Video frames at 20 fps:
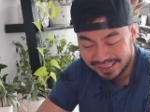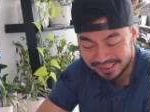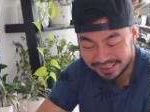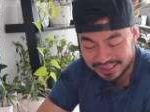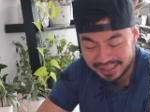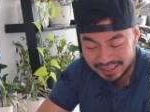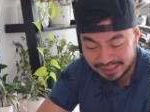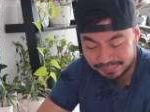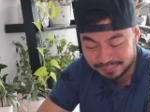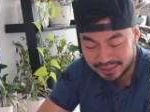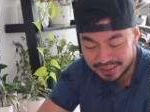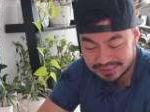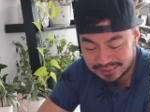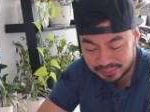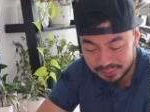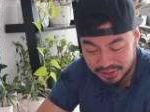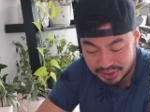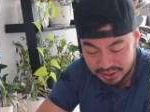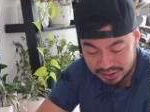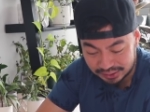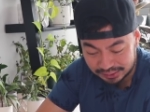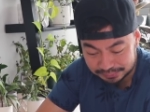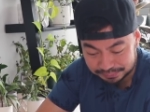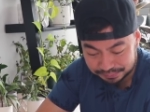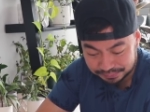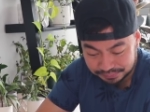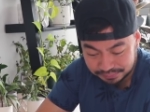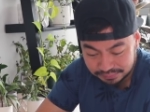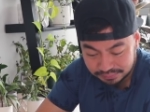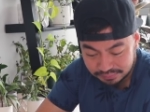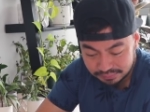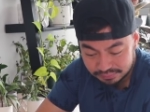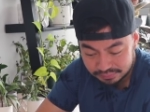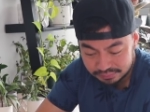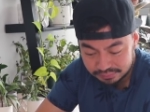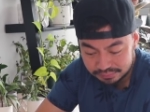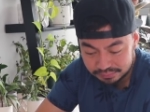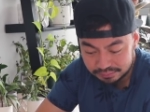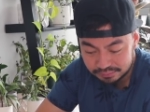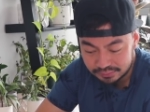okay, next question
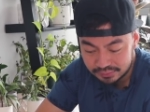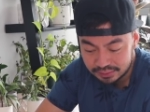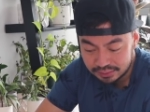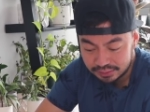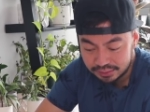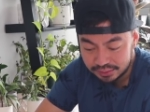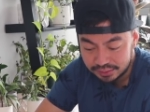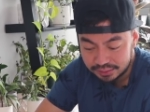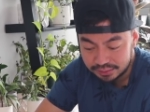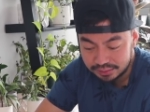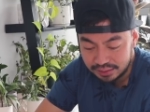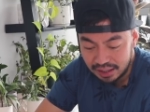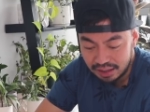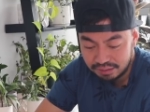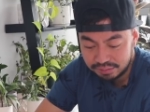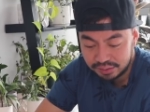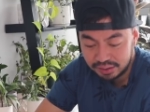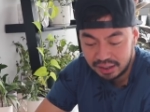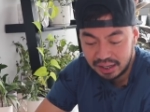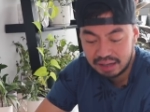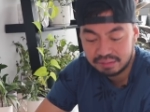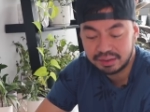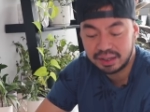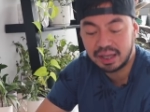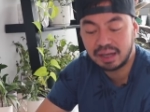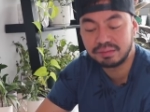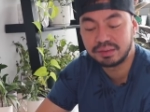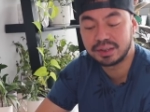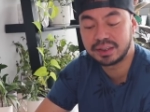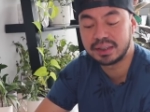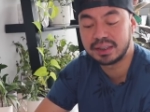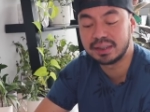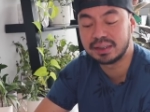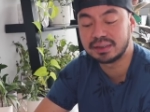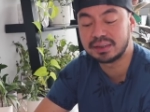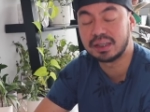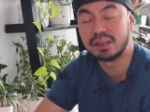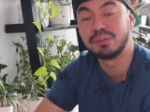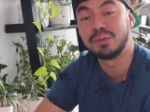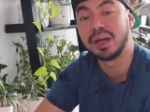never have I ever
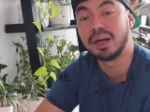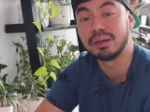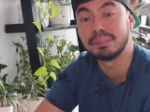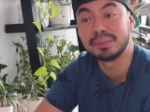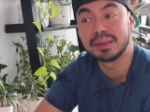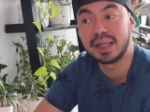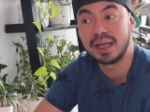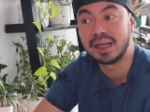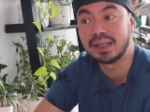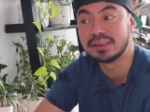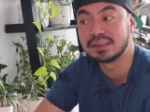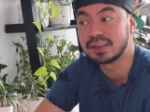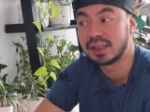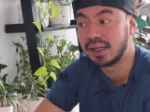killed a rare plant.